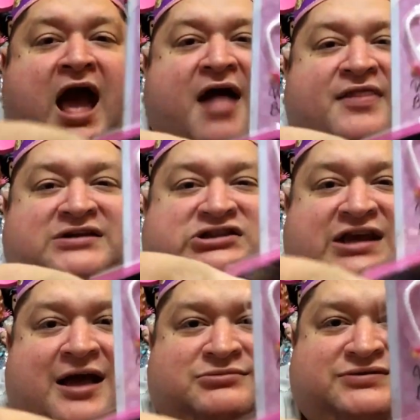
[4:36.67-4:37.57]
And then she
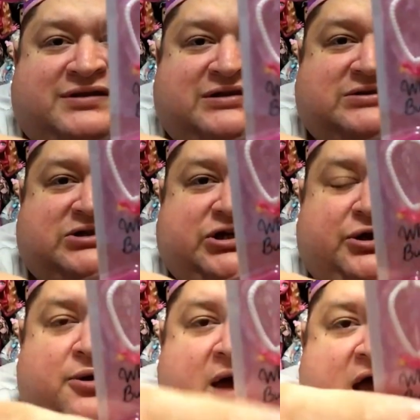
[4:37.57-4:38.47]
comes with these
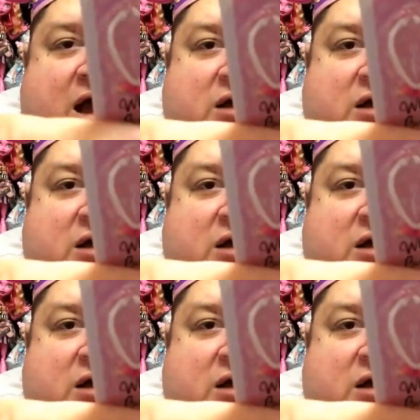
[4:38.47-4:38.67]
two uh,